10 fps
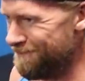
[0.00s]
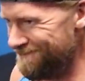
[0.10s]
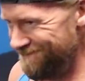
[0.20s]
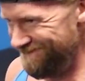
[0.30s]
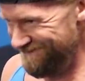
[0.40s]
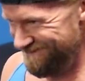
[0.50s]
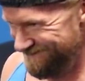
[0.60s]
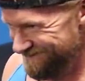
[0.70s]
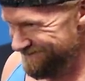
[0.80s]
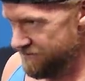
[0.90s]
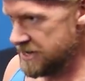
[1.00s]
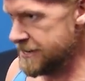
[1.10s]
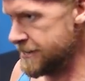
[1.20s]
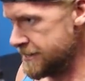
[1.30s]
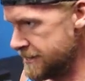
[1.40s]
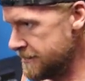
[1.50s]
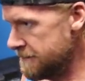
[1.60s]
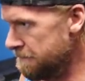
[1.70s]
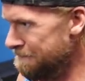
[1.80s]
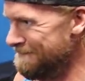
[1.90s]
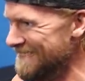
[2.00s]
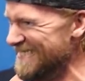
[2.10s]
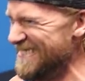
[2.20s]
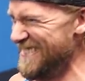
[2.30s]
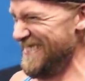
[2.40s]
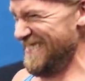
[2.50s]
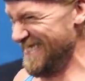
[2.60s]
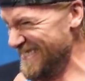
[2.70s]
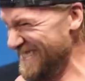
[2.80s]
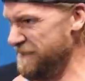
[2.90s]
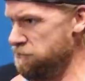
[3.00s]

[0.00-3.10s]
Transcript: you feel just a little bit more like the